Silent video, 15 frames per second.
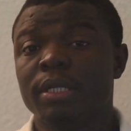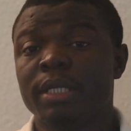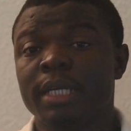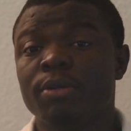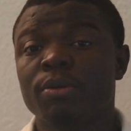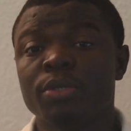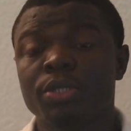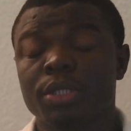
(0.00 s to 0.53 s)

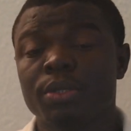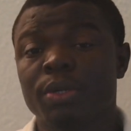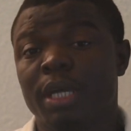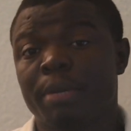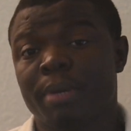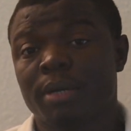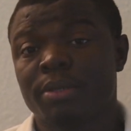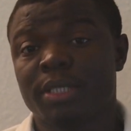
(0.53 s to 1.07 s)
they don't know
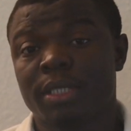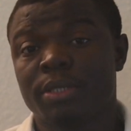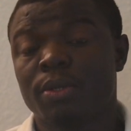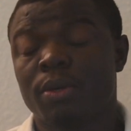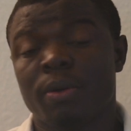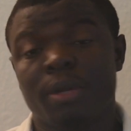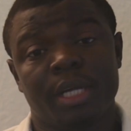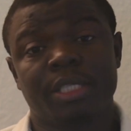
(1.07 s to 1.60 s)
about
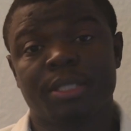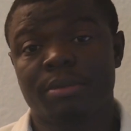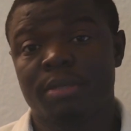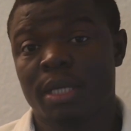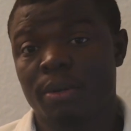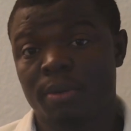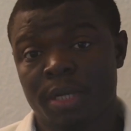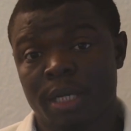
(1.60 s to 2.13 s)
it unless you
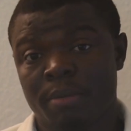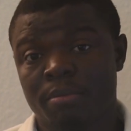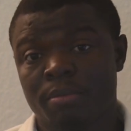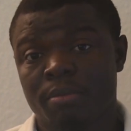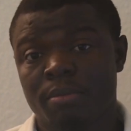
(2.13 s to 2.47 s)
tell them.